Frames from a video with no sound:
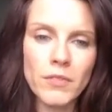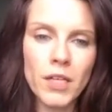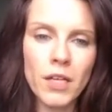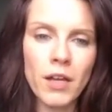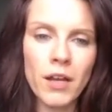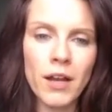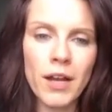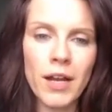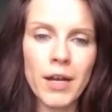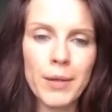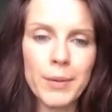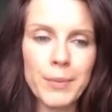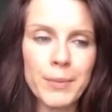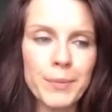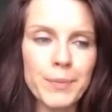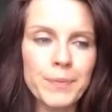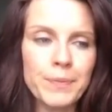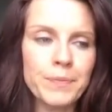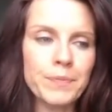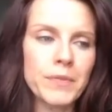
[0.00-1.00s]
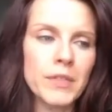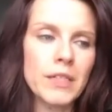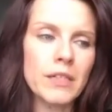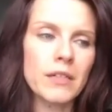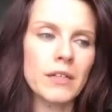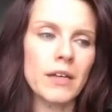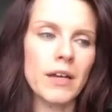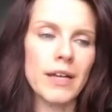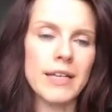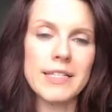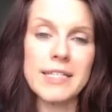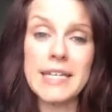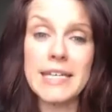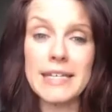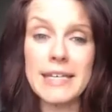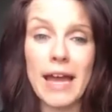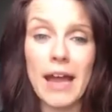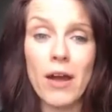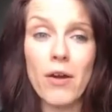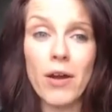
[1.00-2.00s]
Um, I
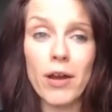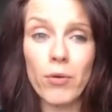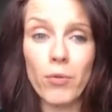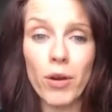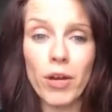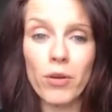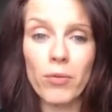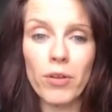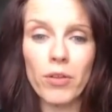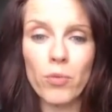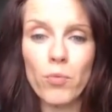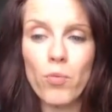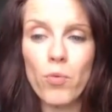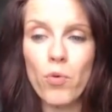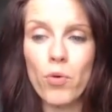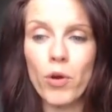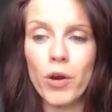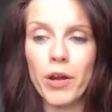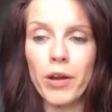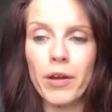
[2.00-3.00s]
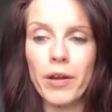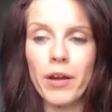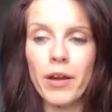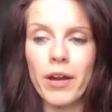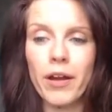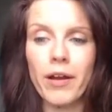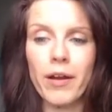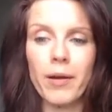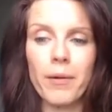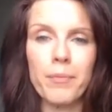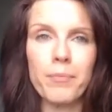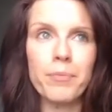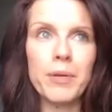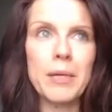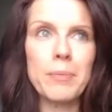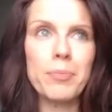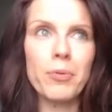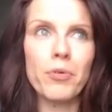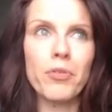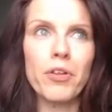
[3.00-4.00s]
see now I work with more um,
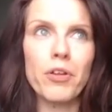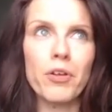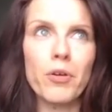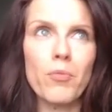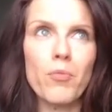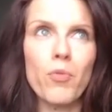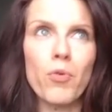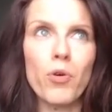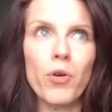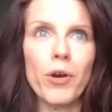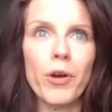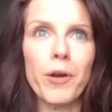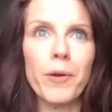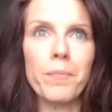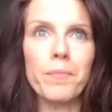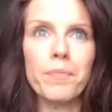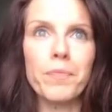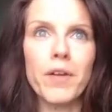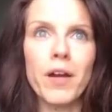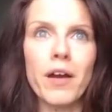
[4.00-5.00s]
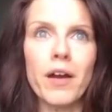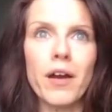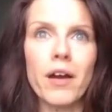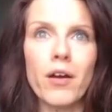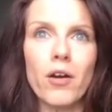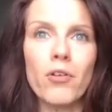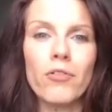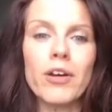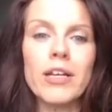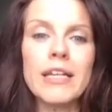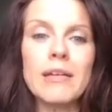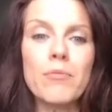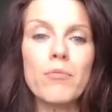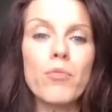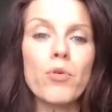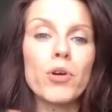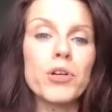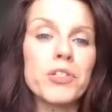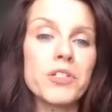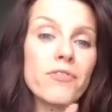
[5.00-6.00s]
people that are more uh, already
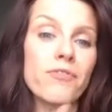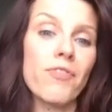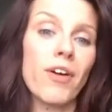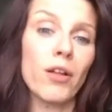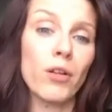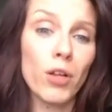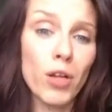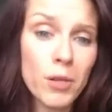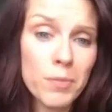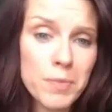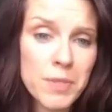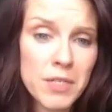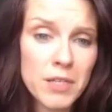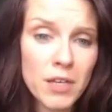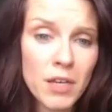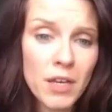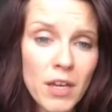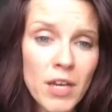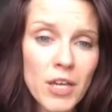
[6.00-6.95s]
more developed.